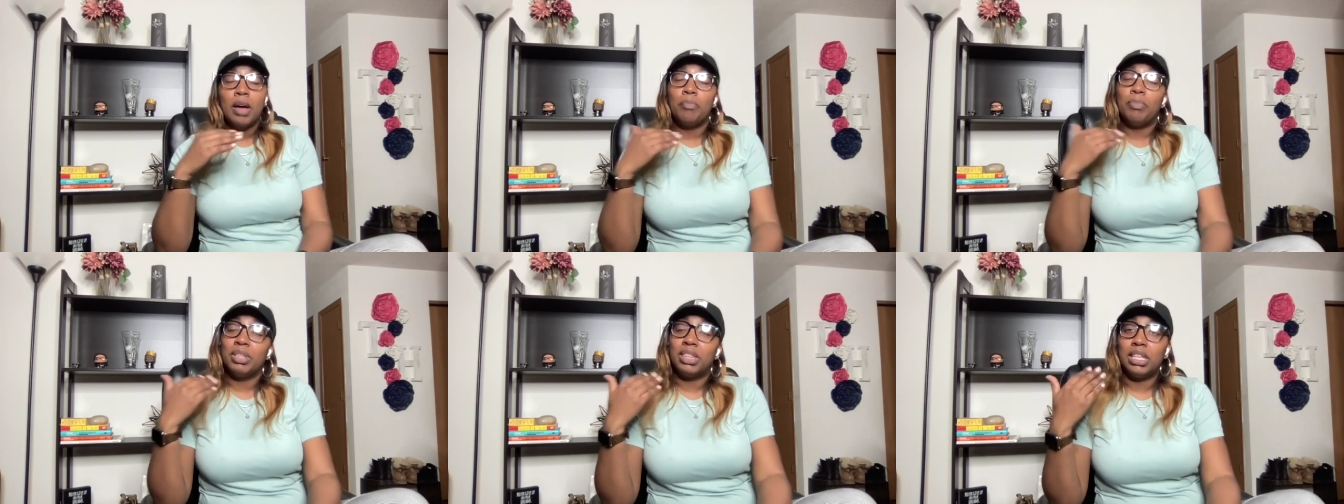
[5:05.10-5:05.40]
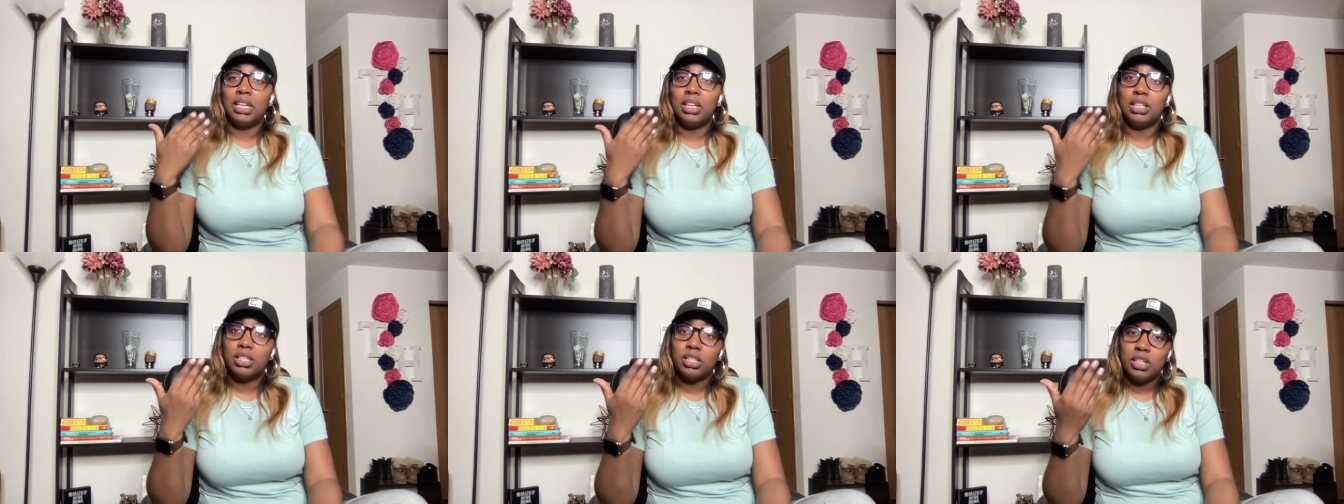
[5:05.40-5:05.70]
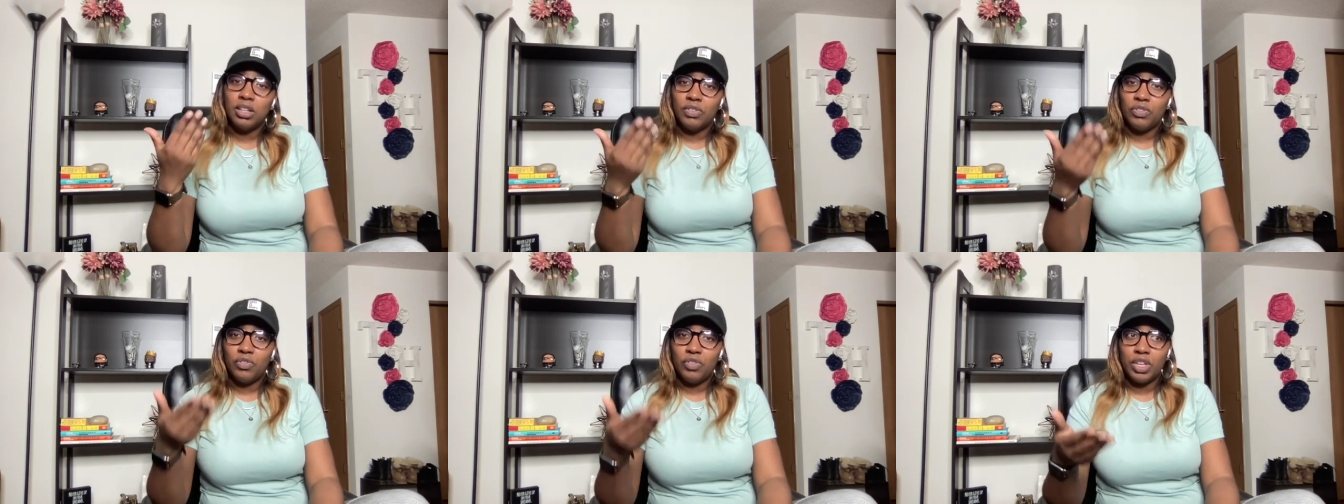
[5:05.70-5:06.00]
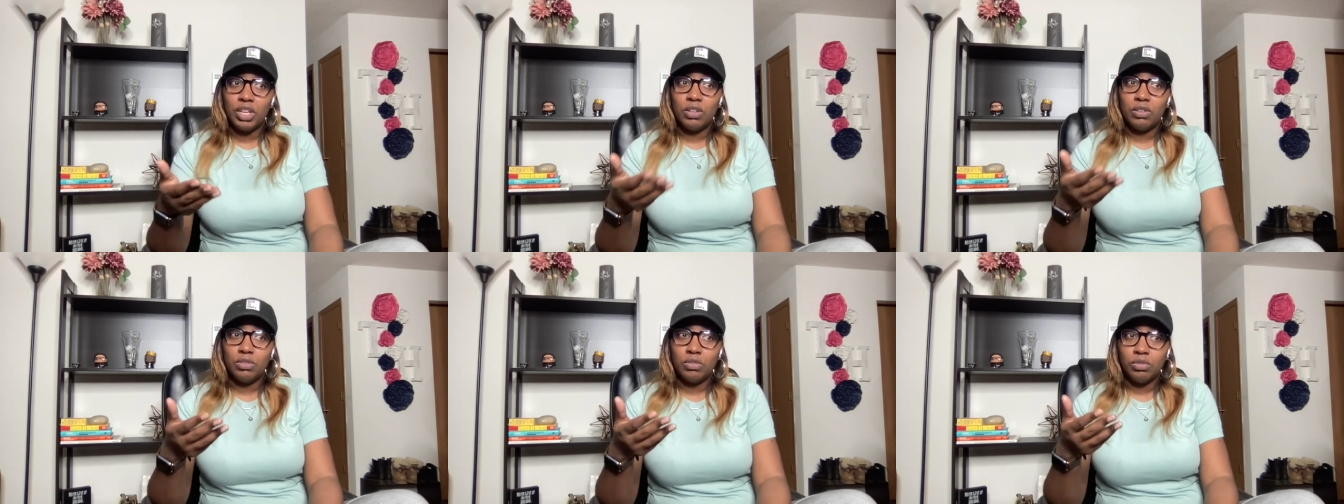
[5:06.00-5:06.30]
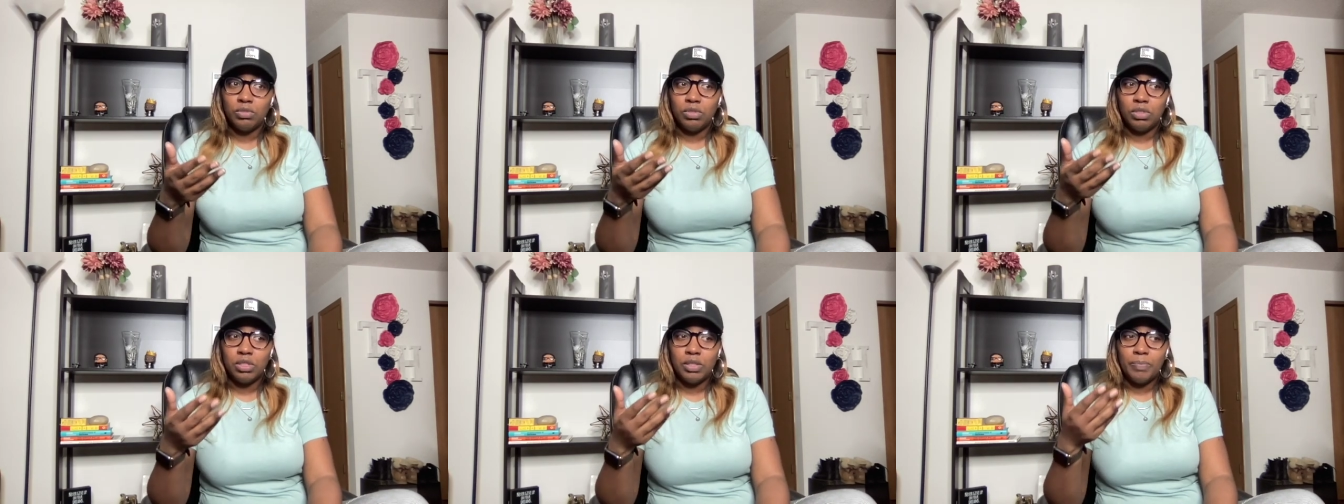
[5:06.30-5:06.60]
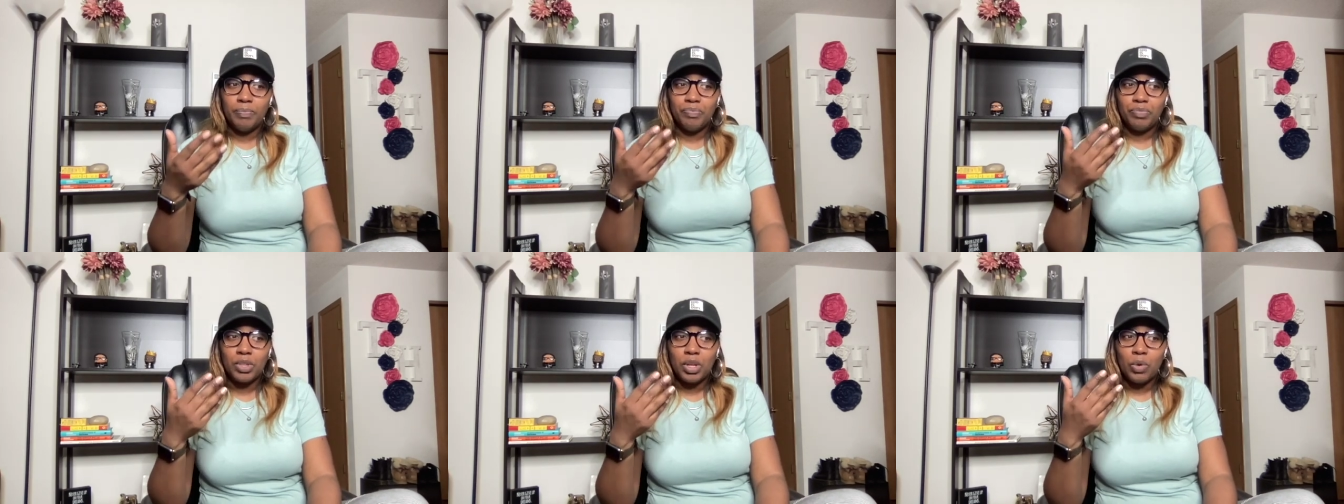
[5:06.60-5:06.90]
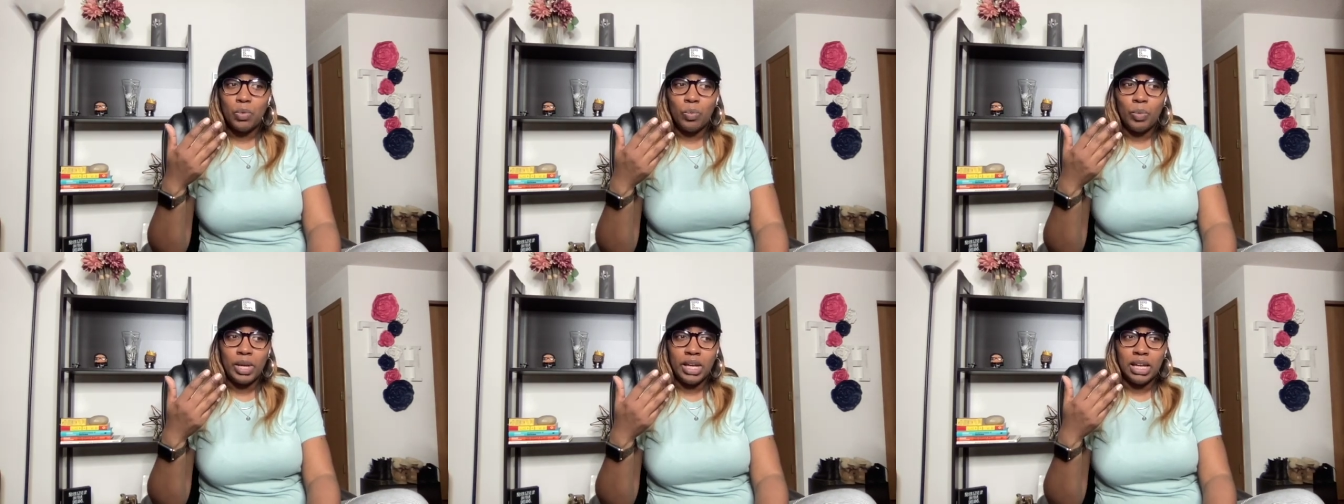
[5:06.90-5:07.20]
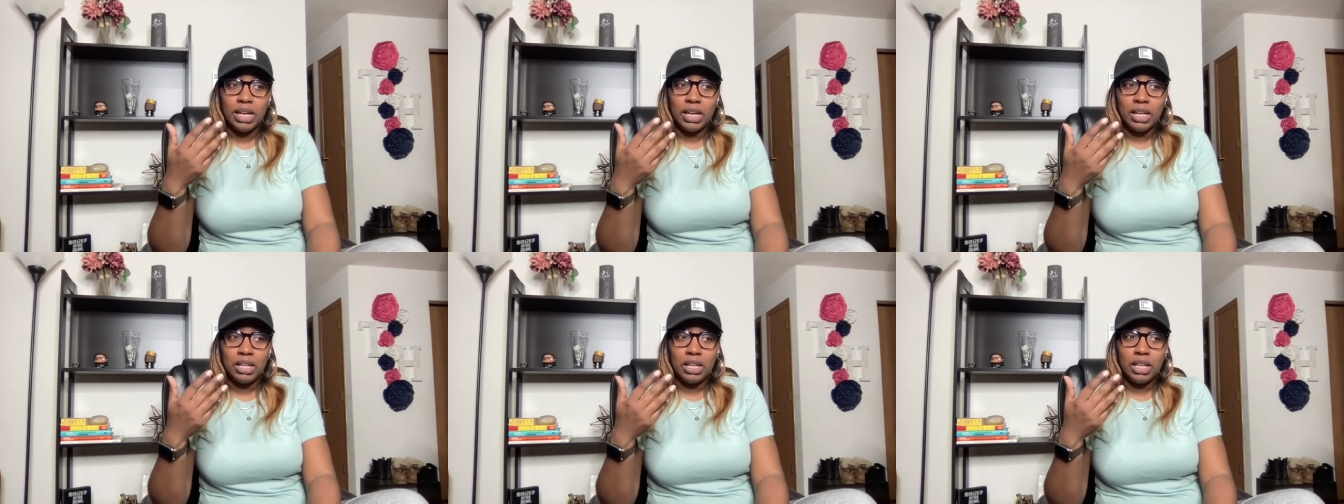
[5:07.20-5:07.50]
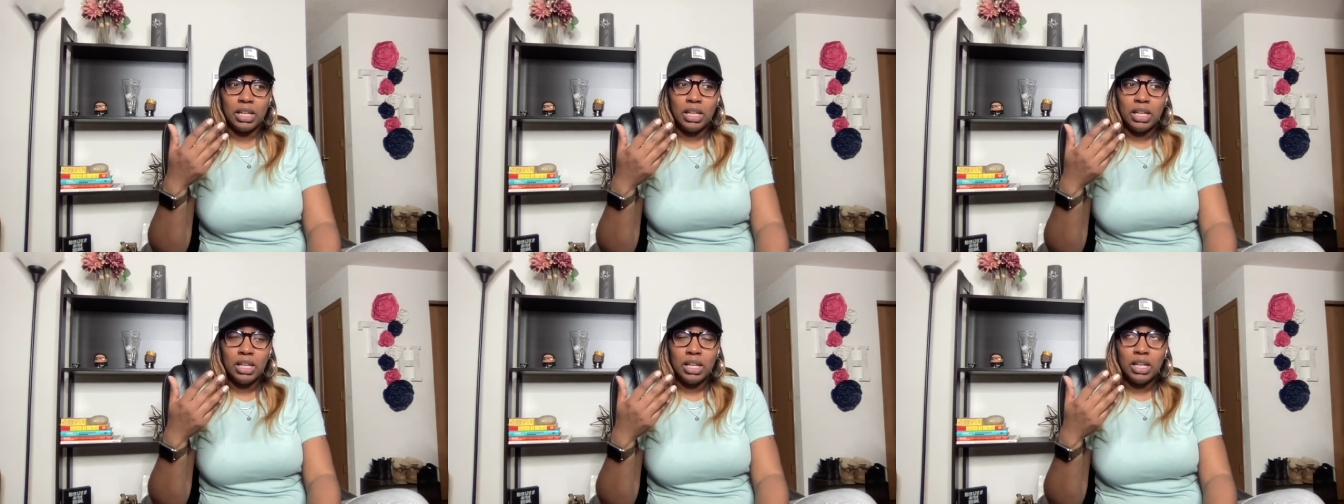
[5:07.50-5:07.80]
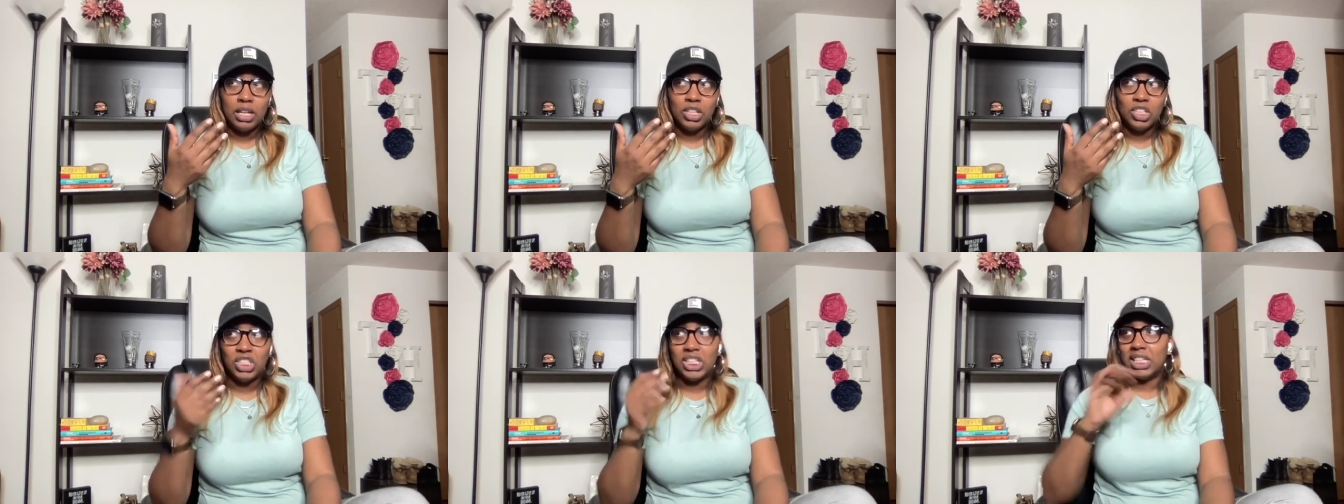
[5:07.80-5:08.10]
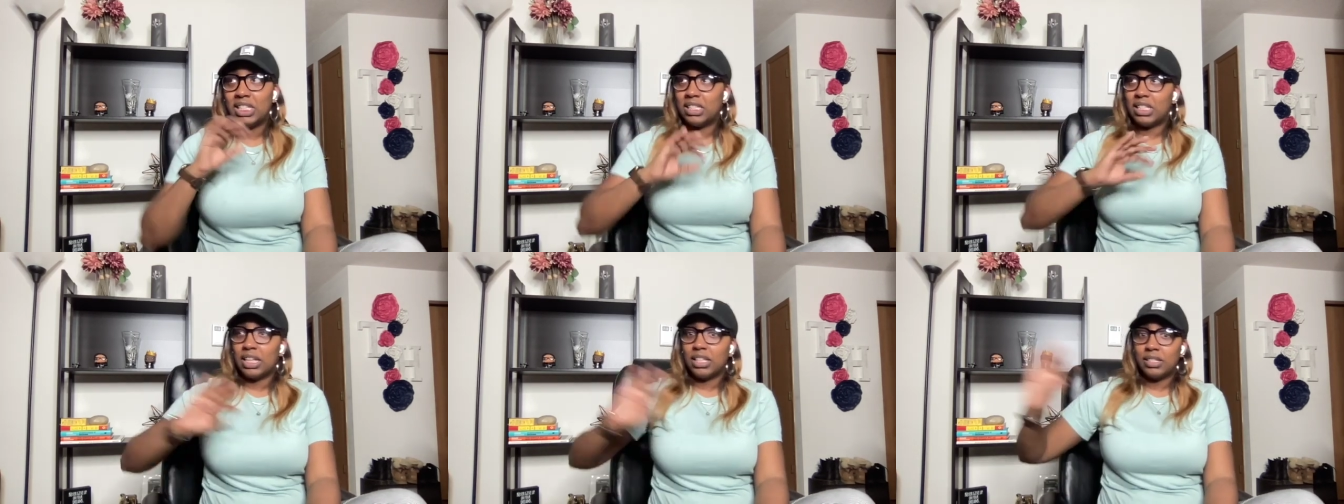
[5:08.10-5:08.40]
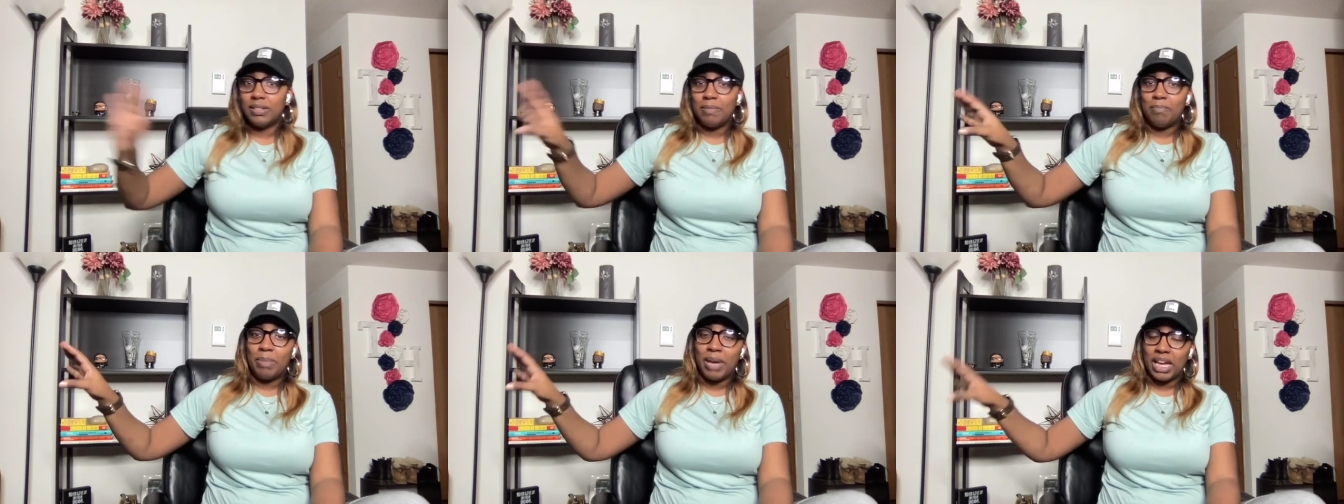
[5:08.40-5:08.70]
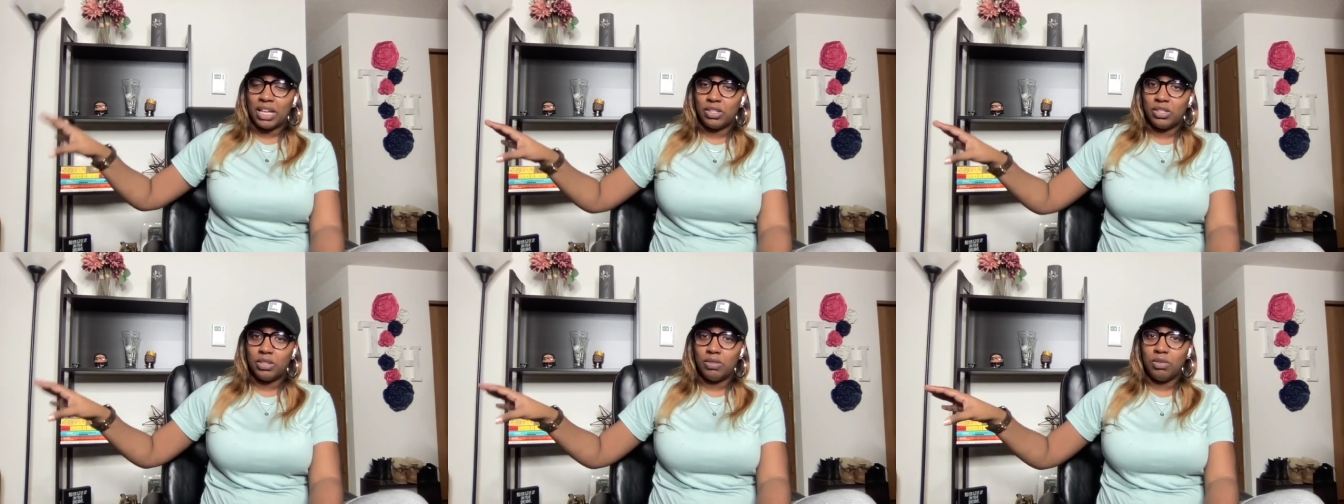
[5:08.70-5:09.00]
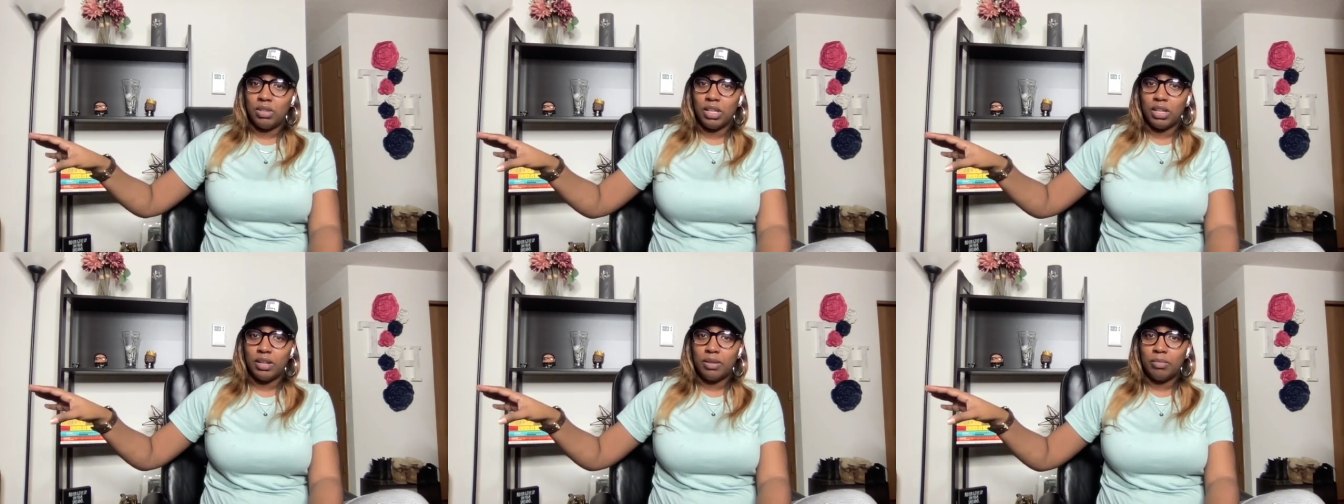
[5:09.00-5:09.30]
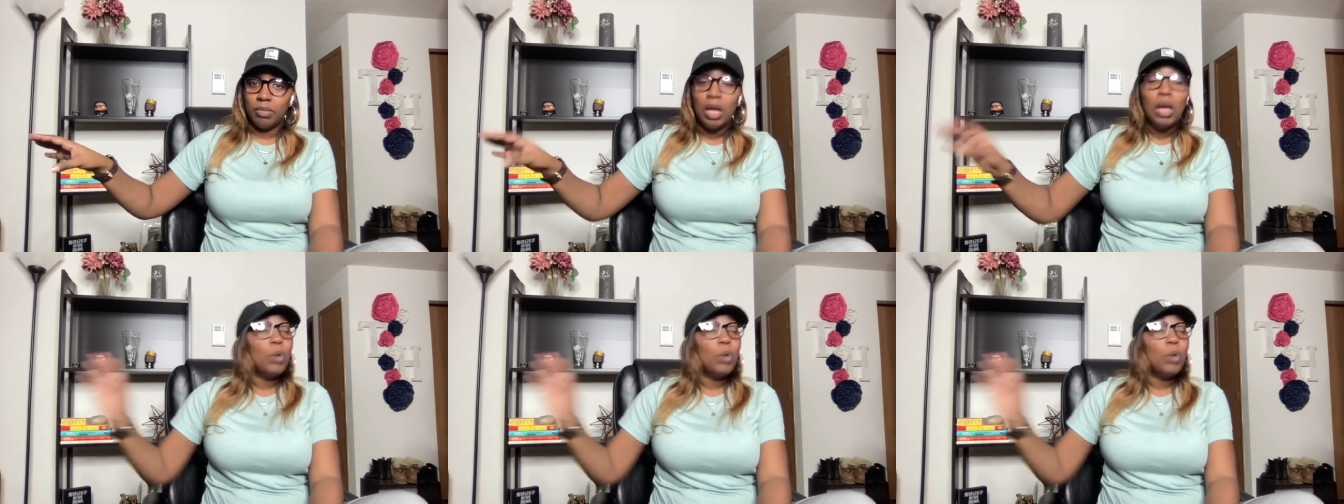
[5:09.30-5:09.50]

but then is confused when she says them back to him.